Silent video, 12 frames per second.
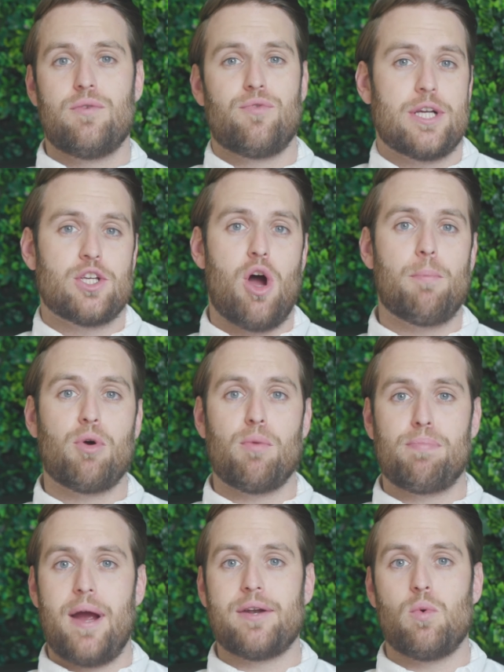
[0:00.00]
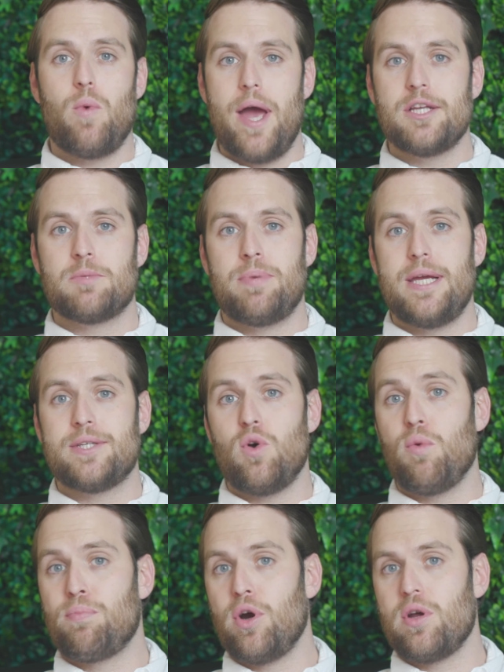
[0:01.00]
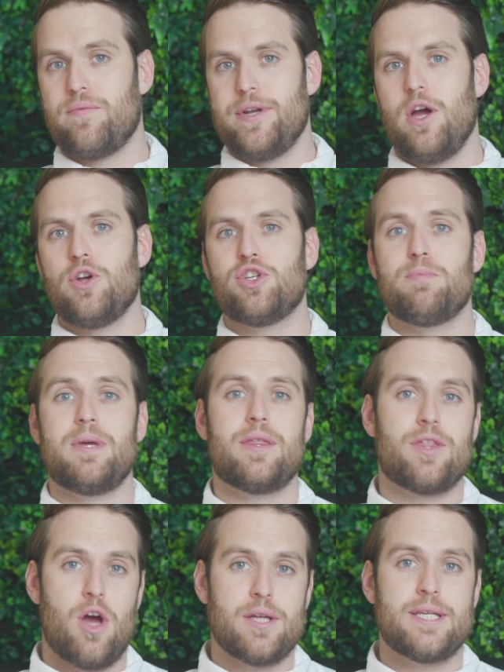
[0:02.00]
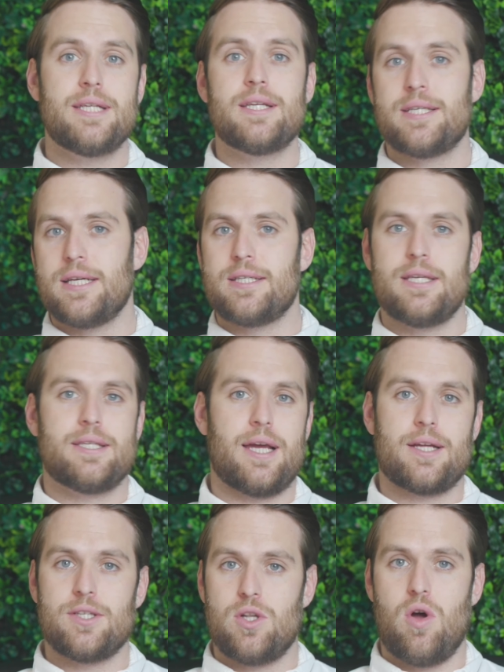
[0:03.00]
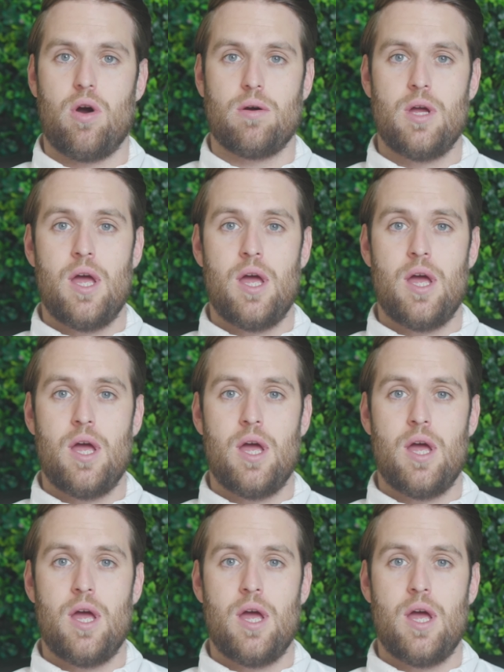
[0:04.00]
For example, a brand awareness piece or product video should be 30 to 60 seconds long.